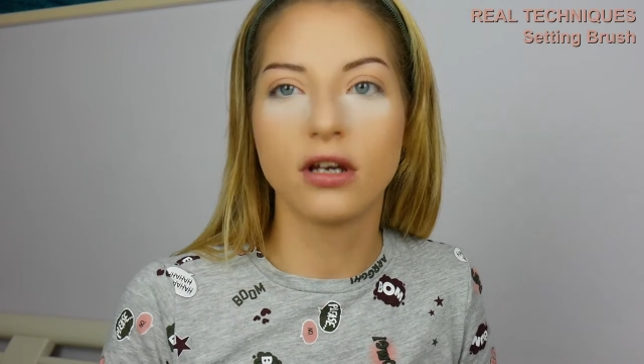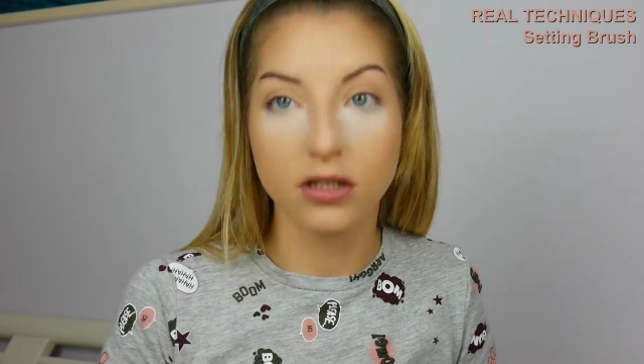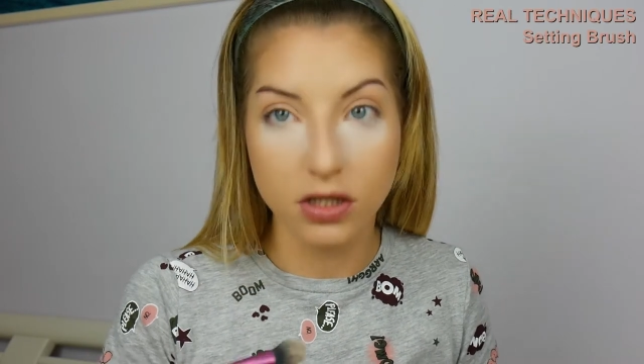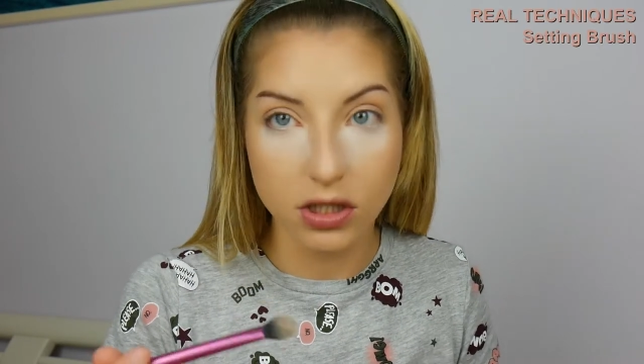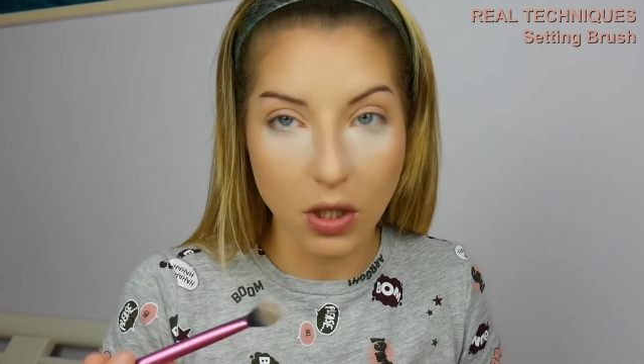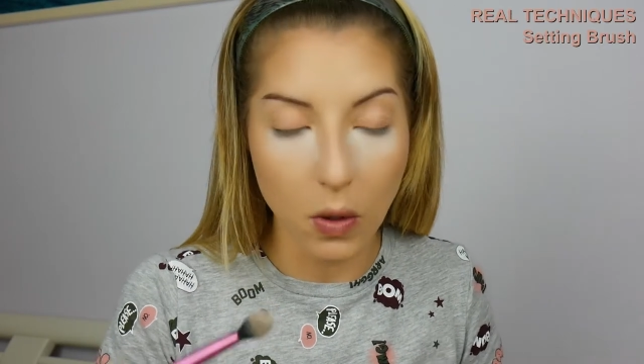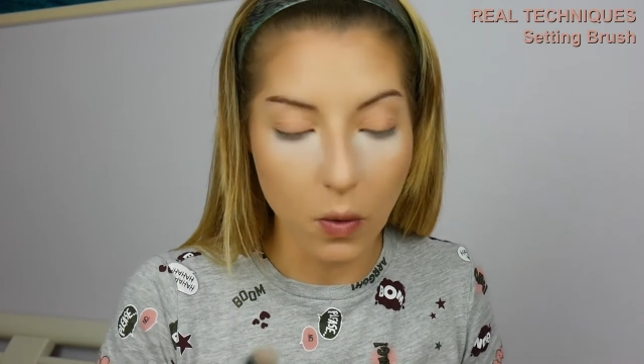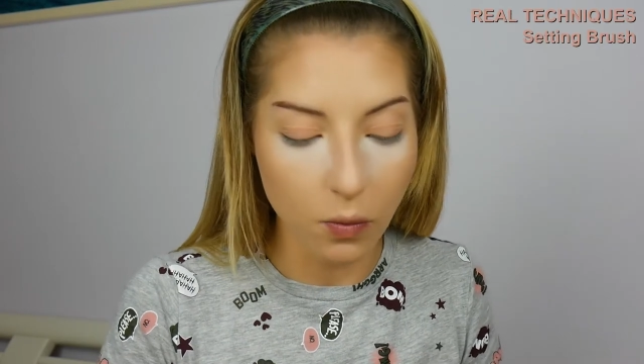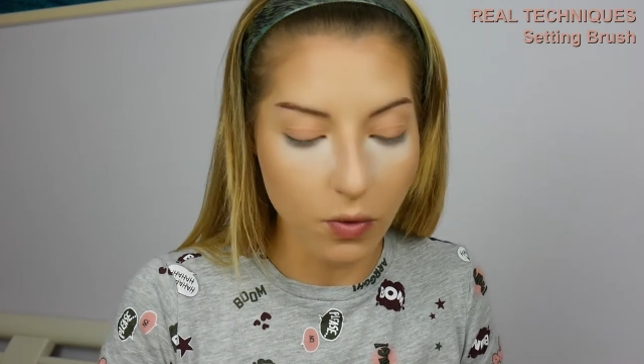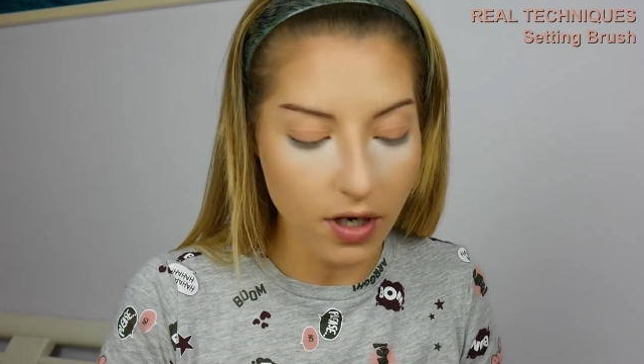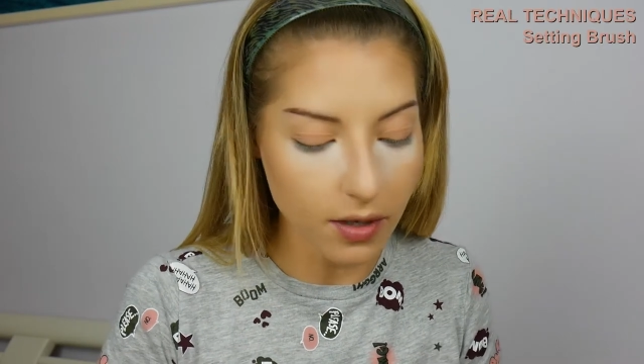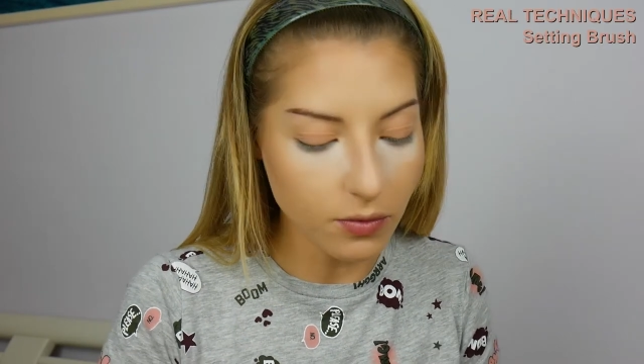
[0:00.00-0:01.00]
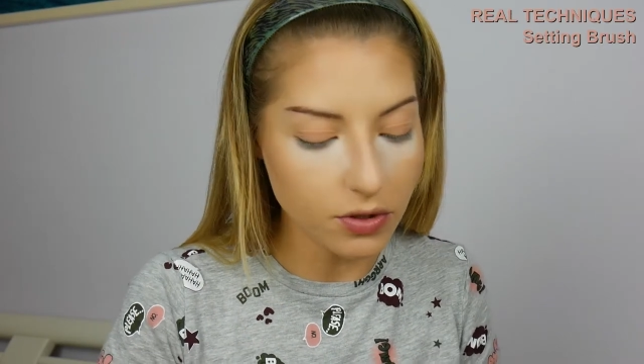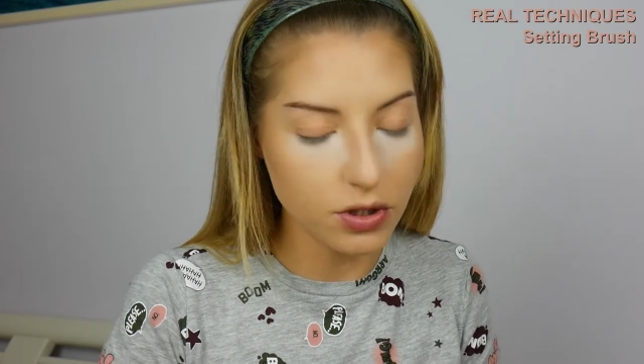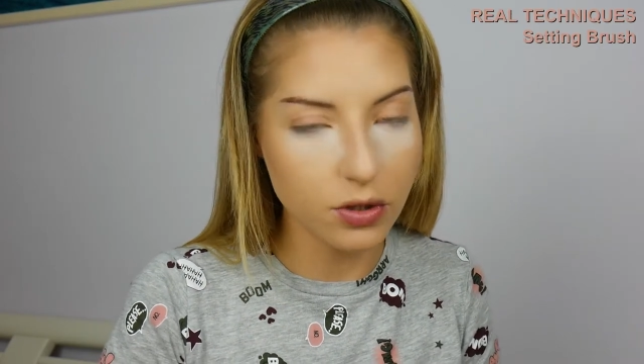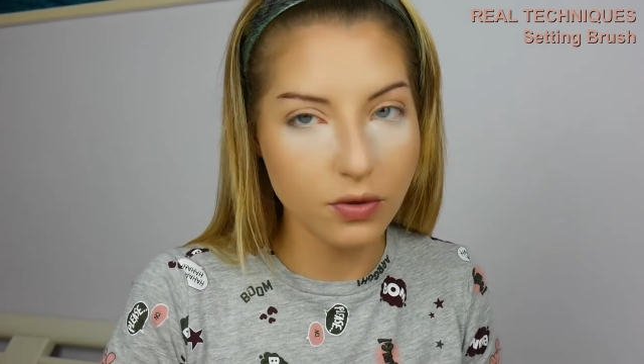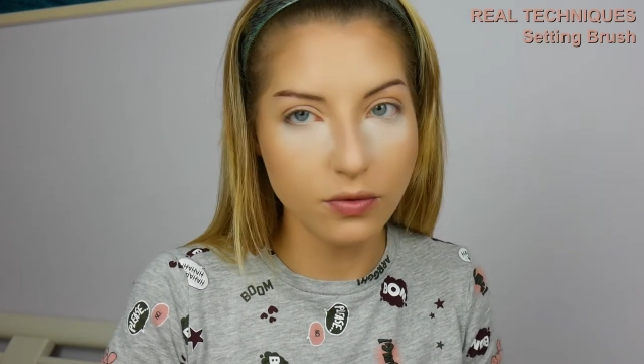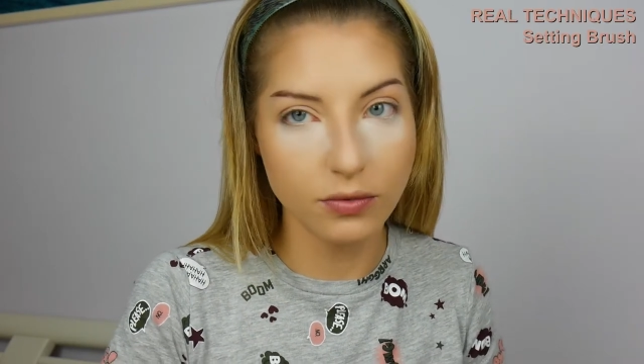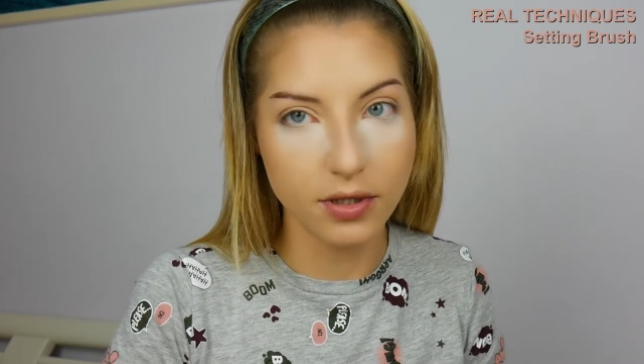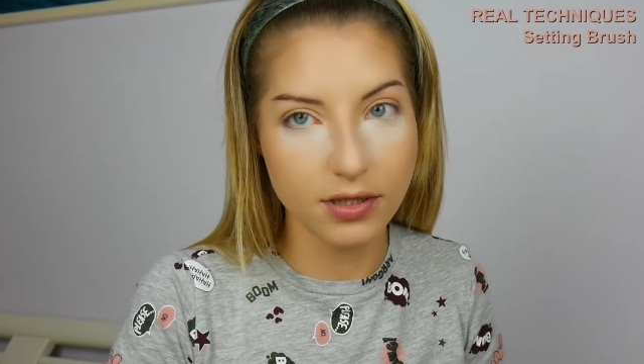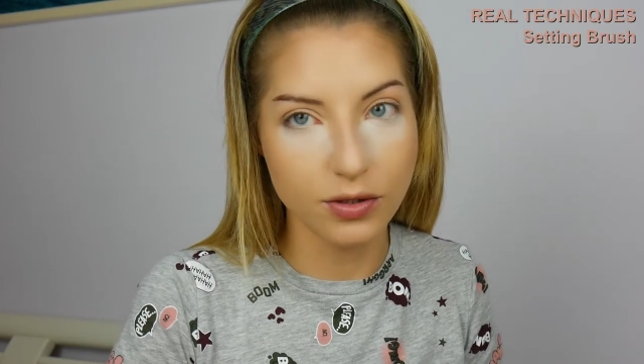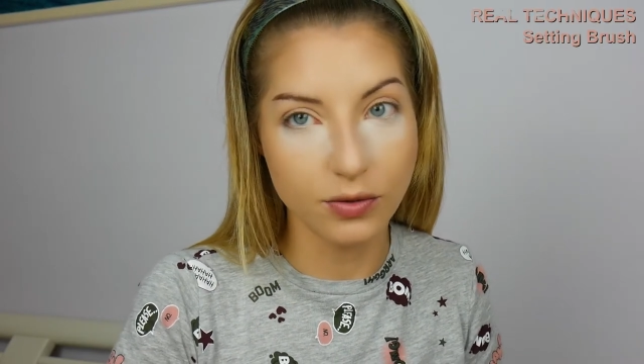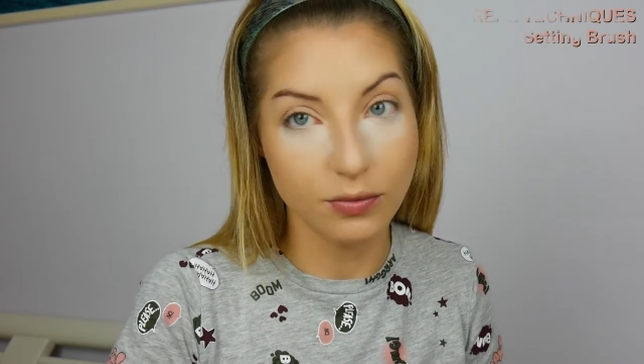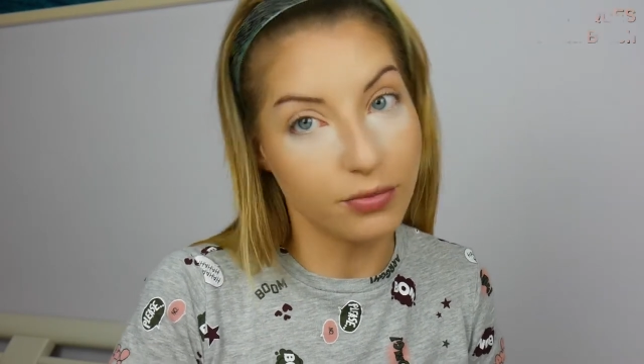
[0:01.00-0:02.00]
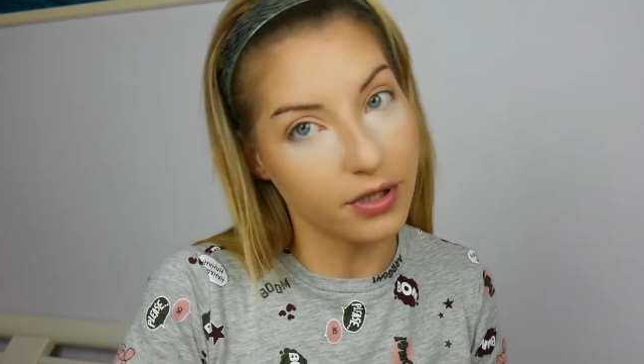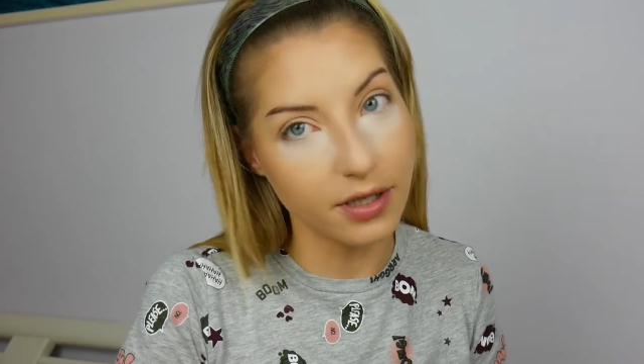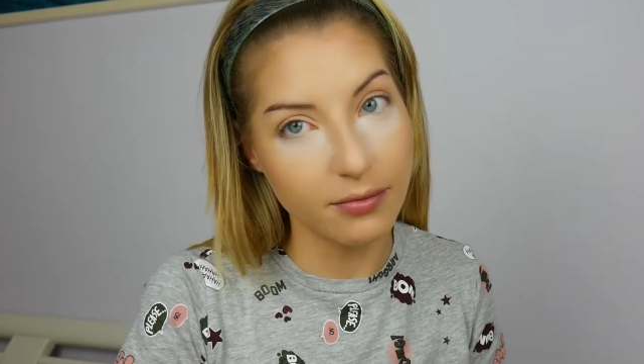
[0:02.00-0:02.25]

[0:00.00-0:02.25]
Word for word: So what I would do is to bring